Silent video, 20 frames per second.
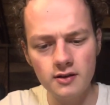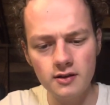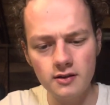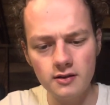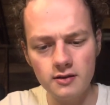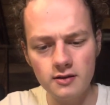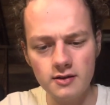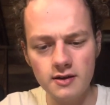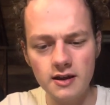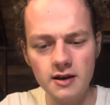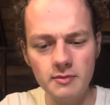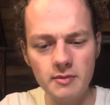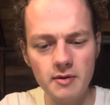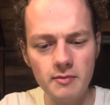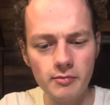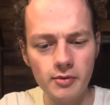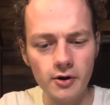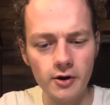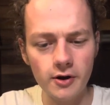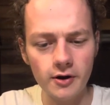cinnamon
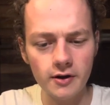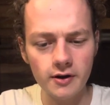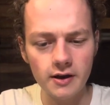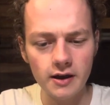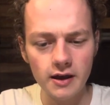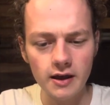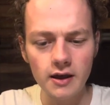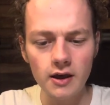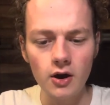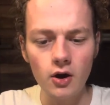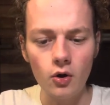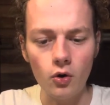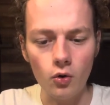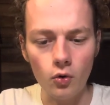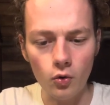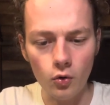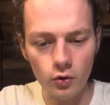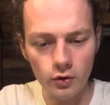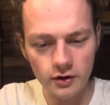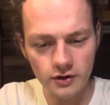bark,
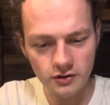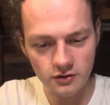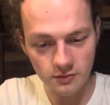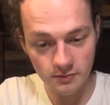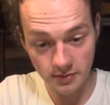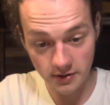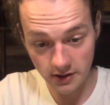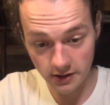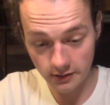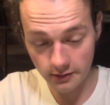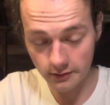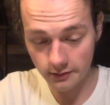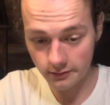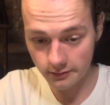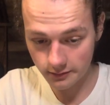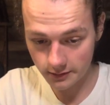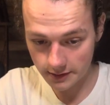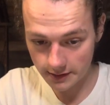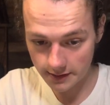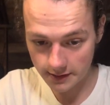orange peel,
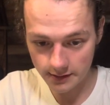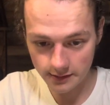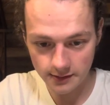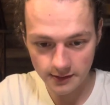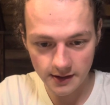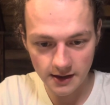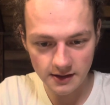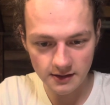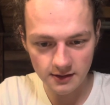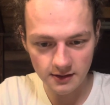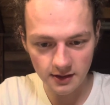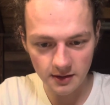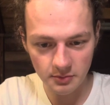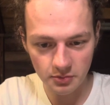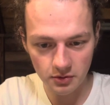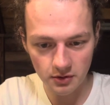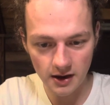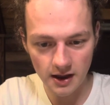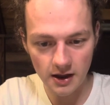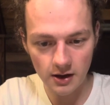or like I said,
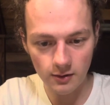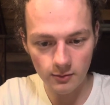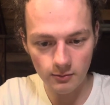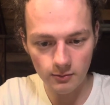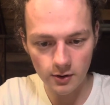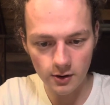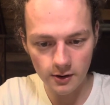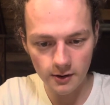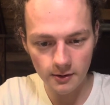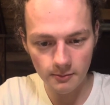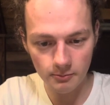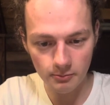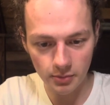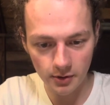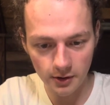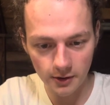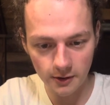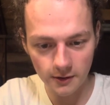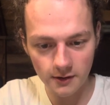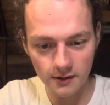slippery elm
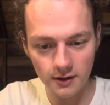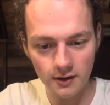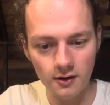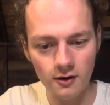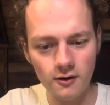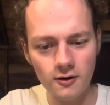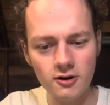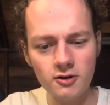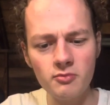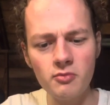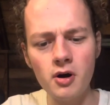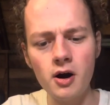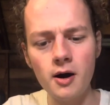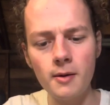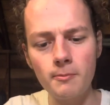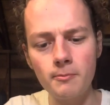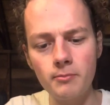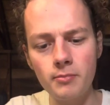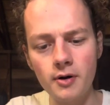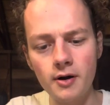bark,
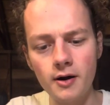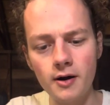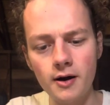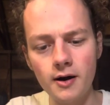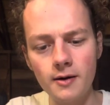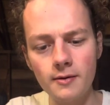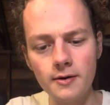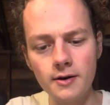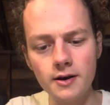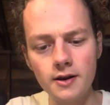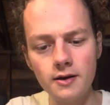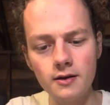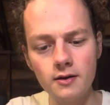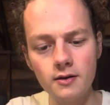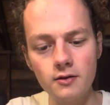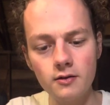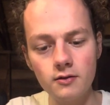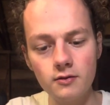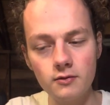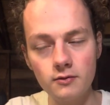cardamom pod,
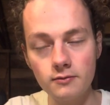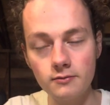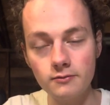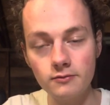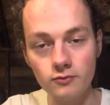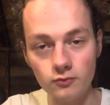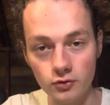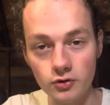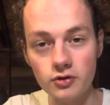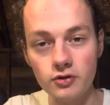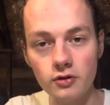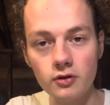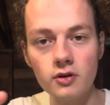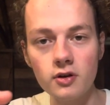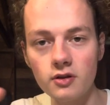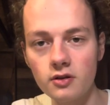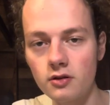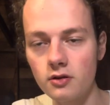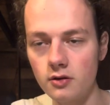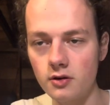which you
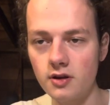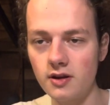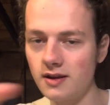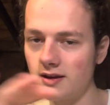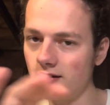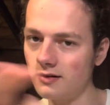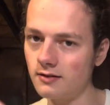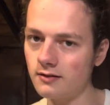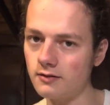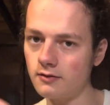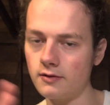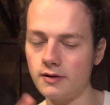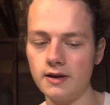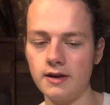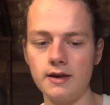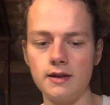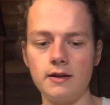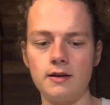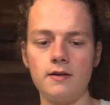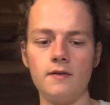can get a little
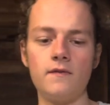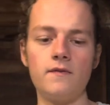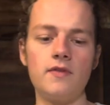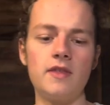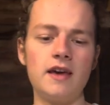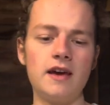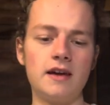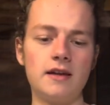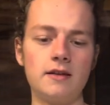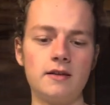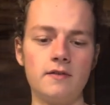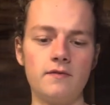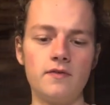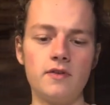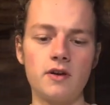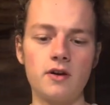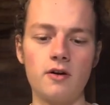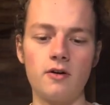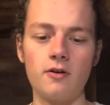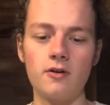hint of the
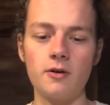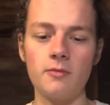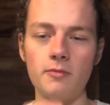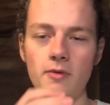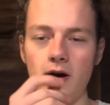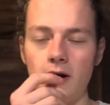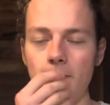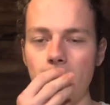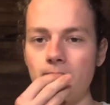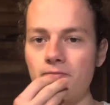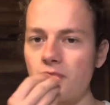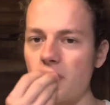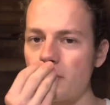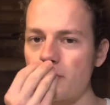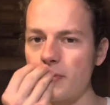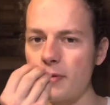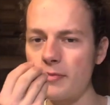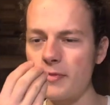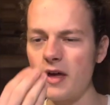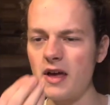cardamom
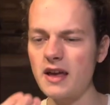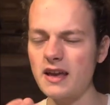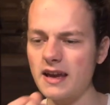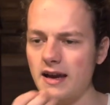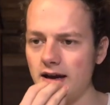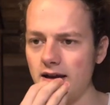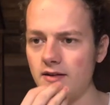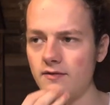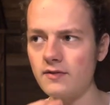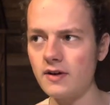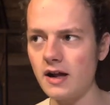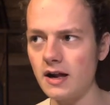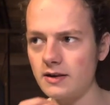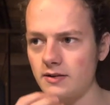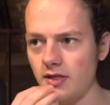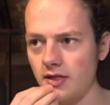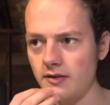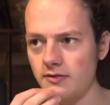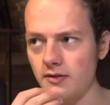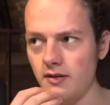kind of a
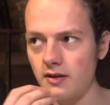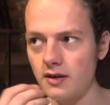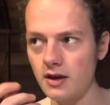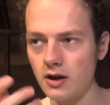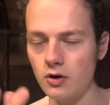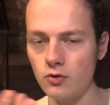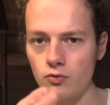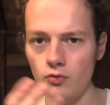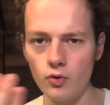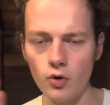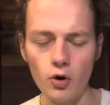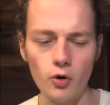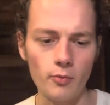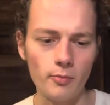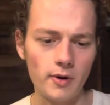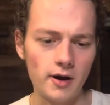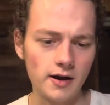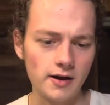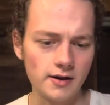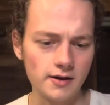
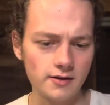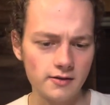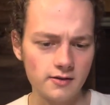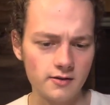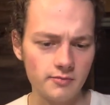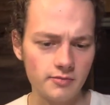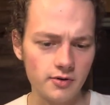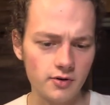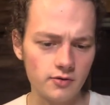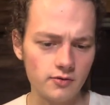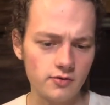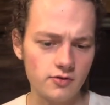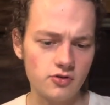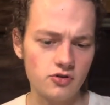aroma, I suppose.